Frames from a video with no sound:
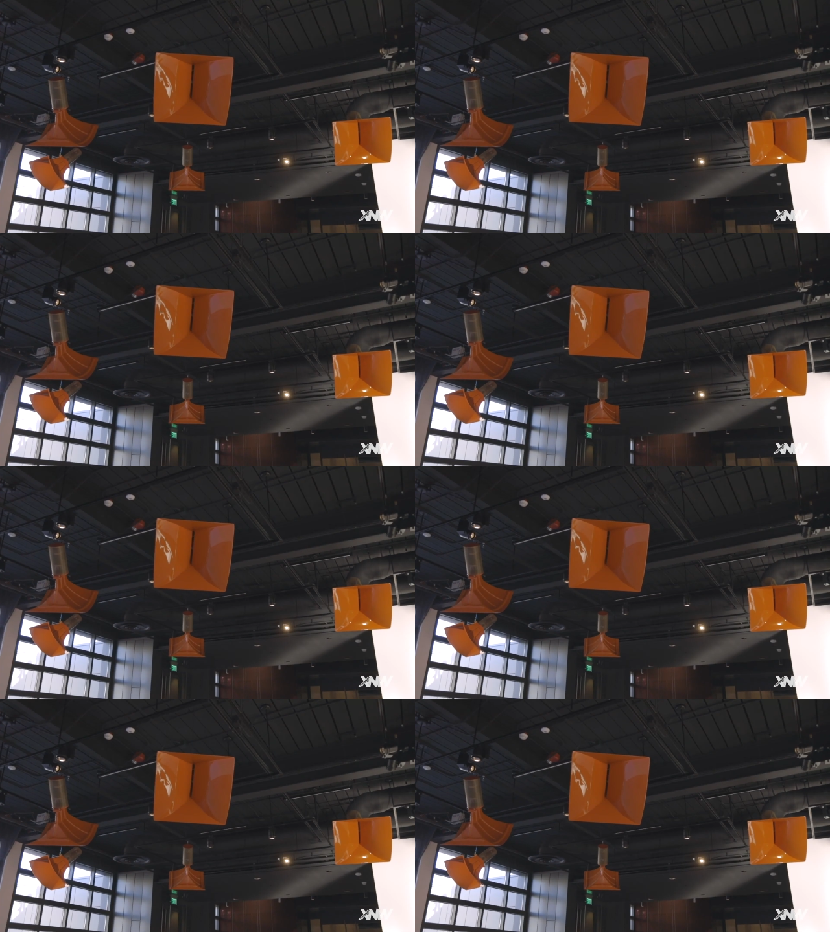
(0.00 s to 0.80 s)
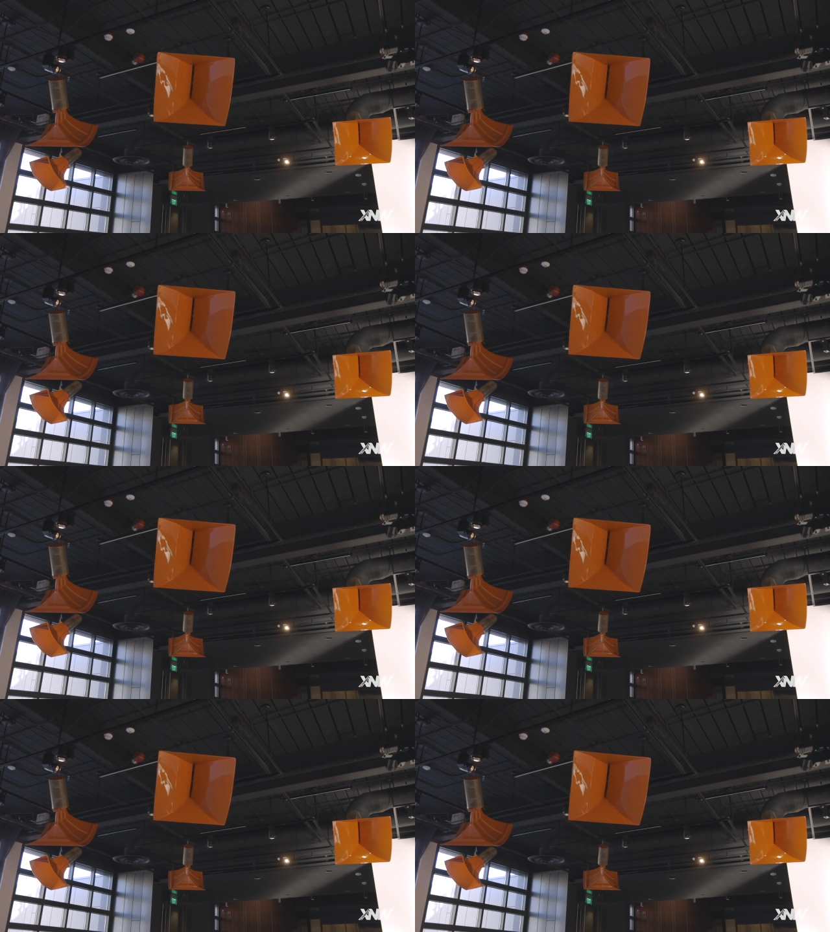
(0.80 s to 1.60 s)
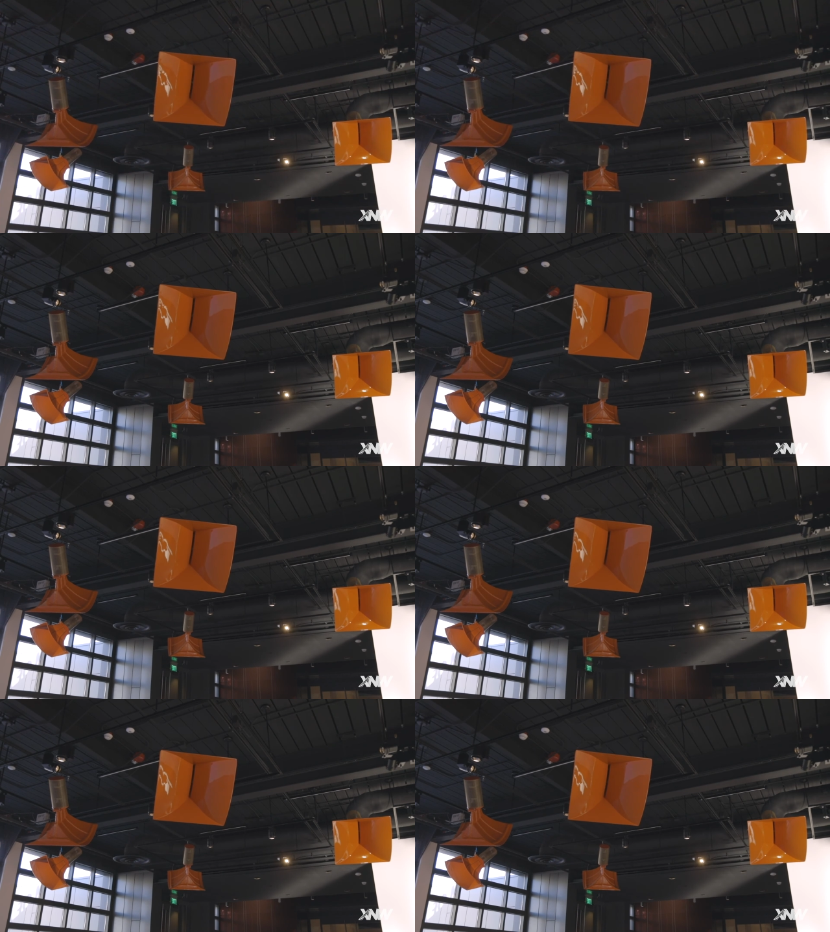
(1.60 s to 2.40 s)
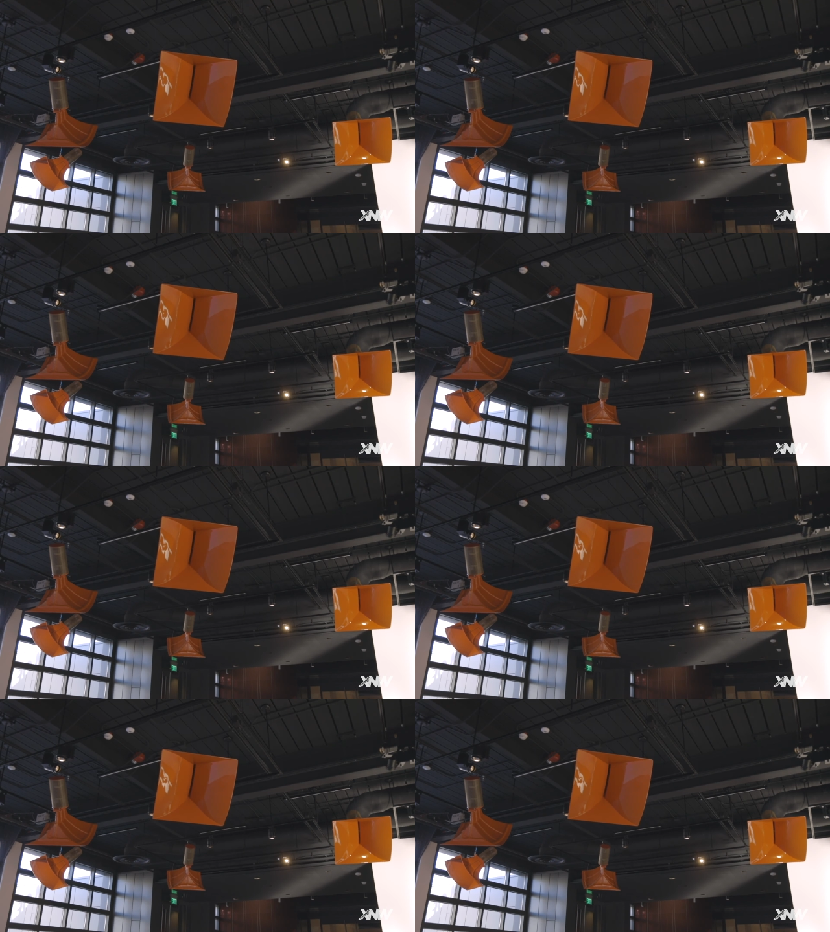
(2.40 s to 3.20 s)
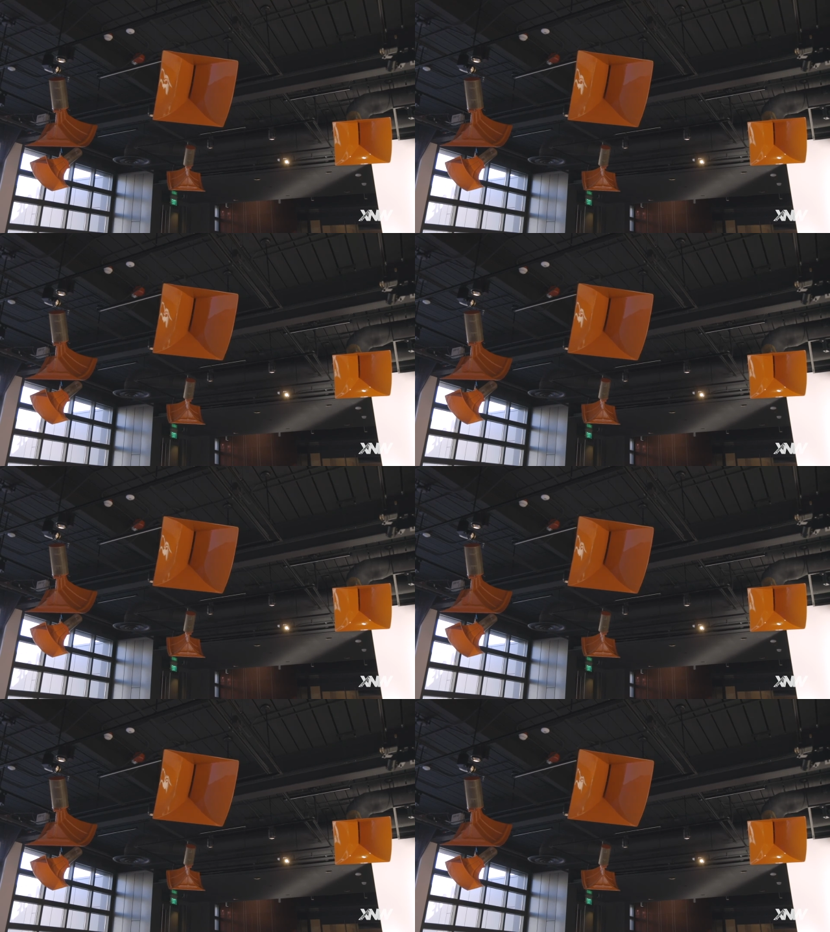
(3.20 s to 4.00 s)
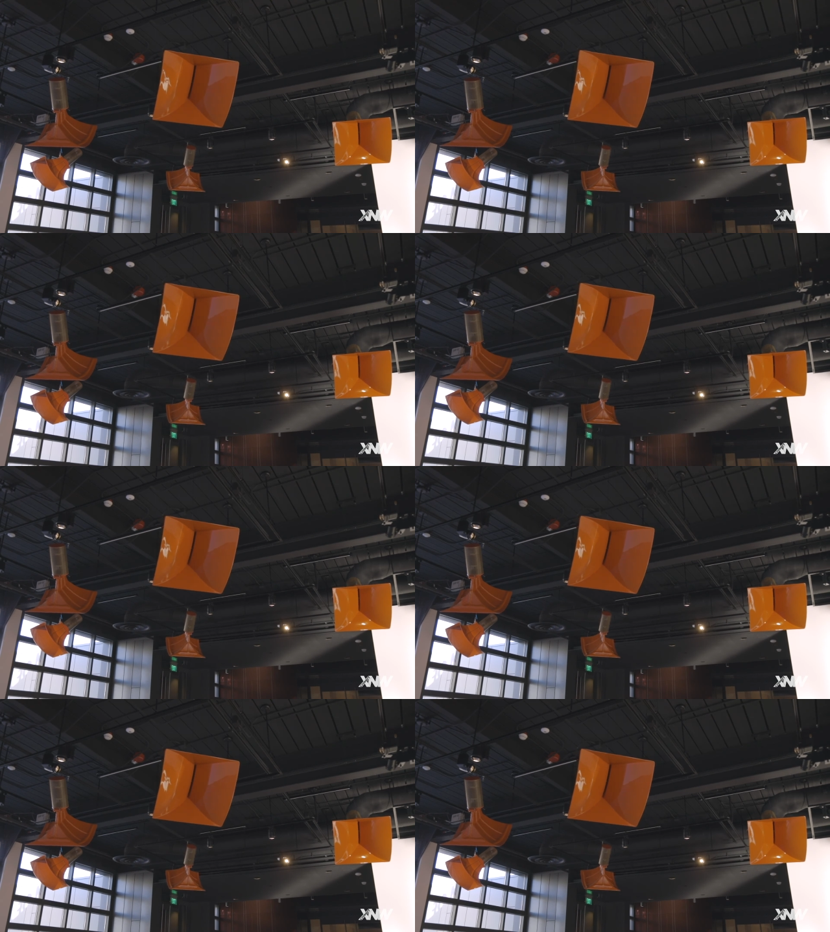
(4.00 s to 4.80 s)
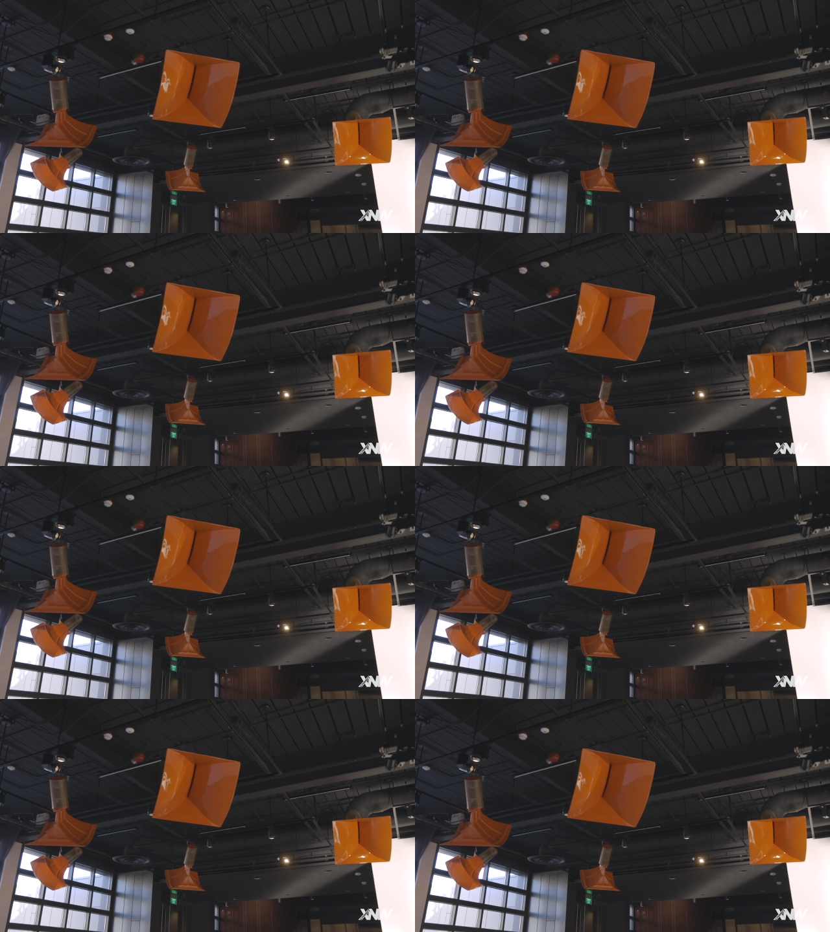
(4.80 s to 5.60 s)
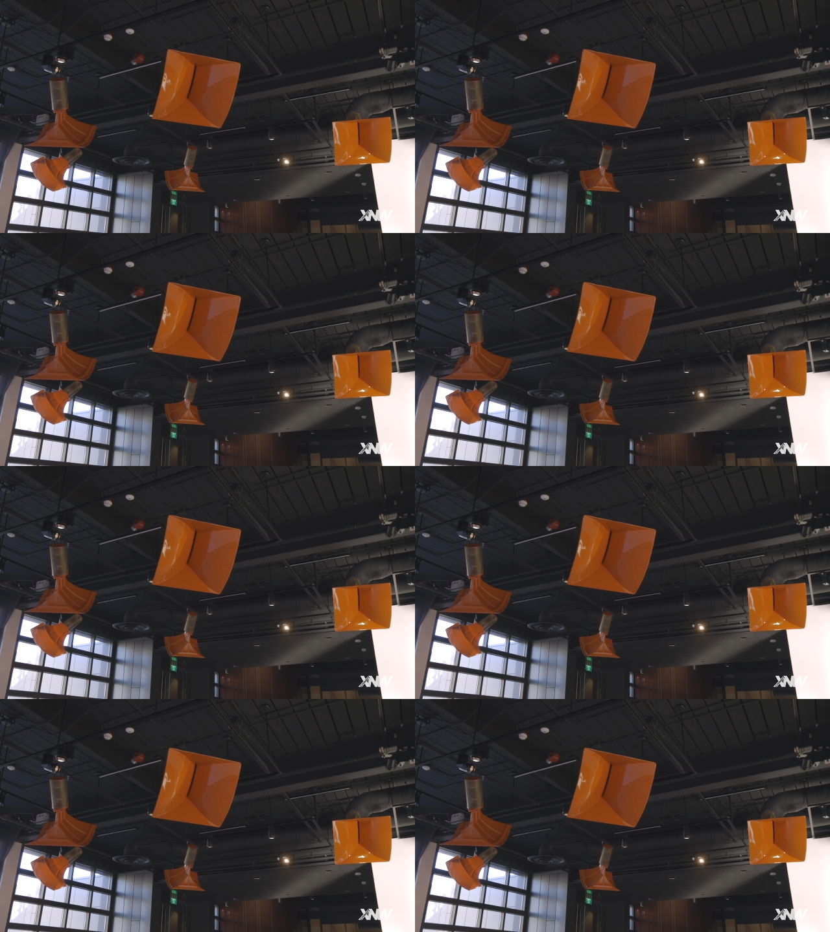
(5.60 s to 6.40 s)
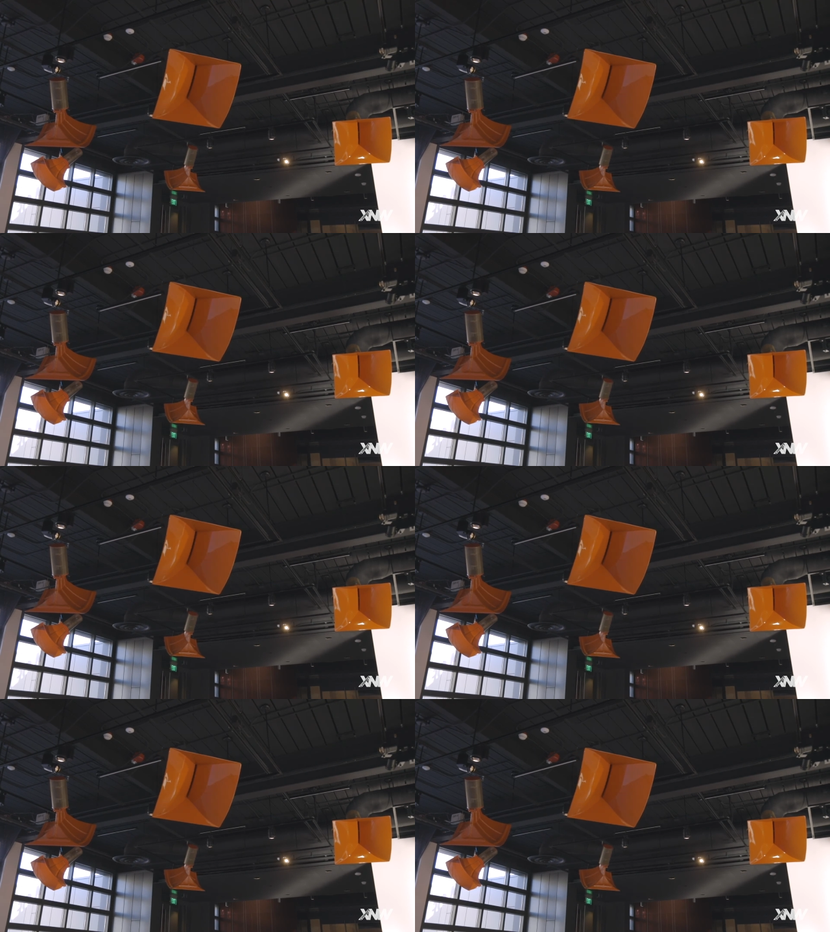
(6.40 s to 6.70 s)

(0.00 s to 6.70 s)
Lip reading: [unreadable: no face in view]